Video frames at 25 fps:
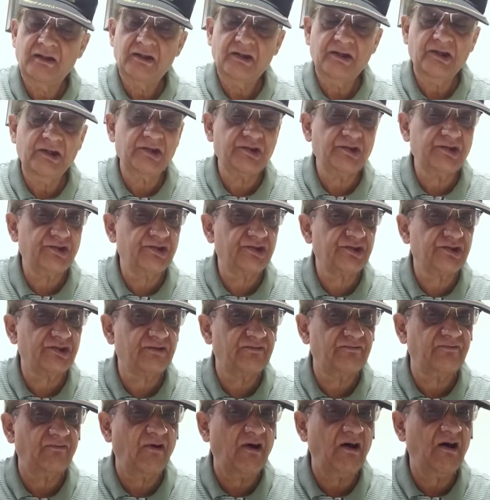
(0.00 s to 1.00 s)
it is
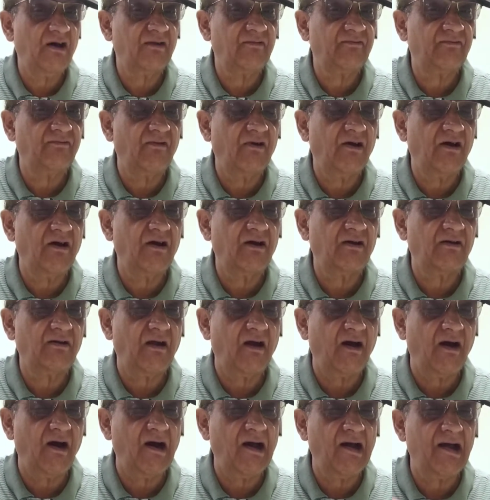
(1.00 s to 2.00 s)
far, far
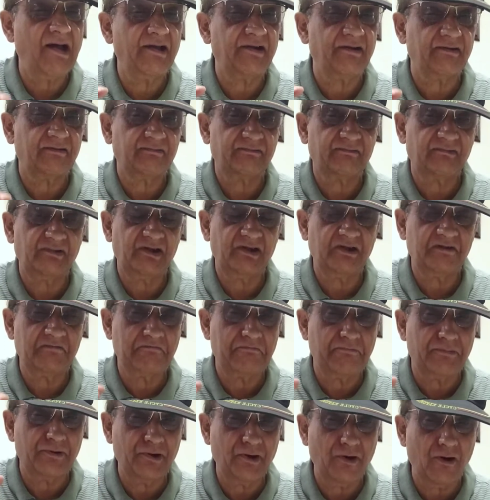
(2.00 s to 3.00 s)
higher and
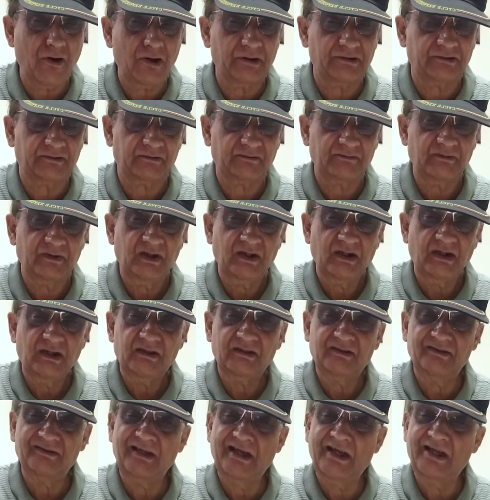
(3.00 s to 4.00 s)
beyond
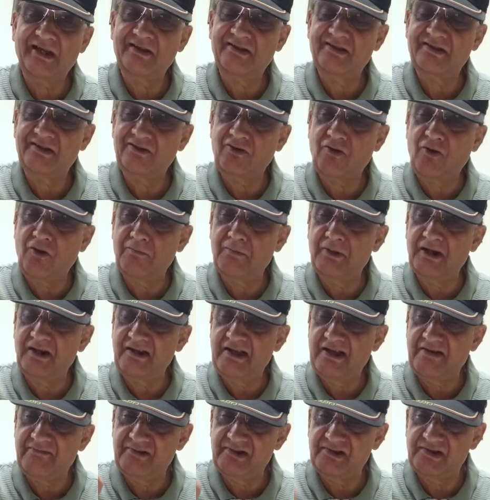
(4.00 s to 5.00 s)
than the normal
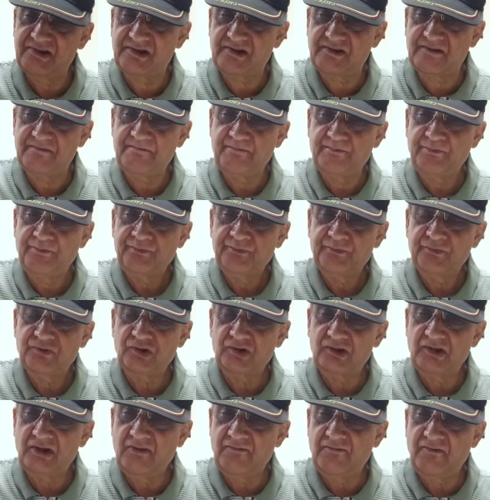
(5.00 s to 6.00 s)
levels. So
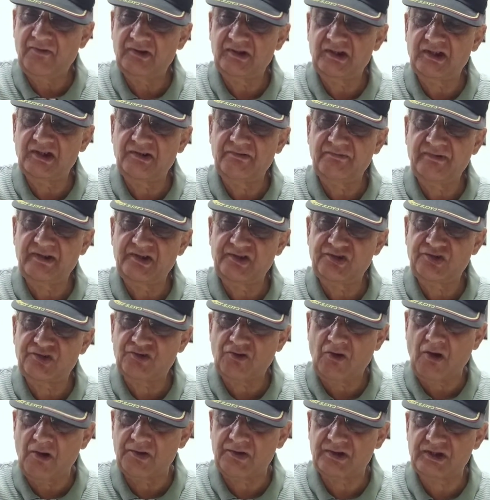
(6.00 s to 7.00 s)
therefore there is a very strong